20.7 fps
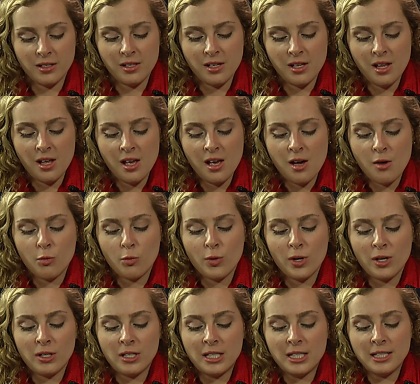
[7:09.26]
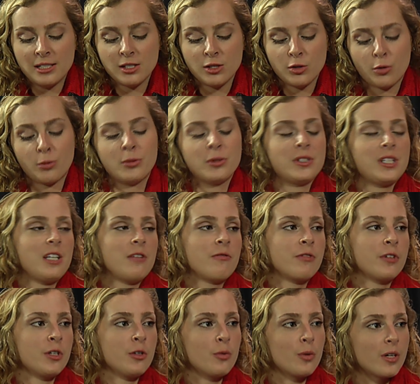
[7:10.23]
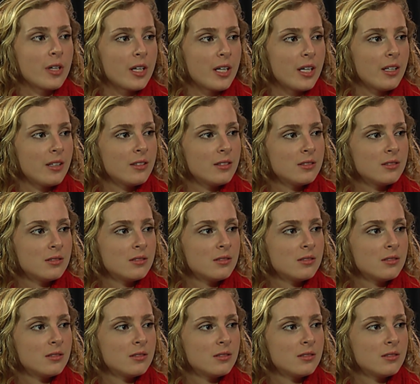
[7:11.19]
Yeah. What is a normal day for you working?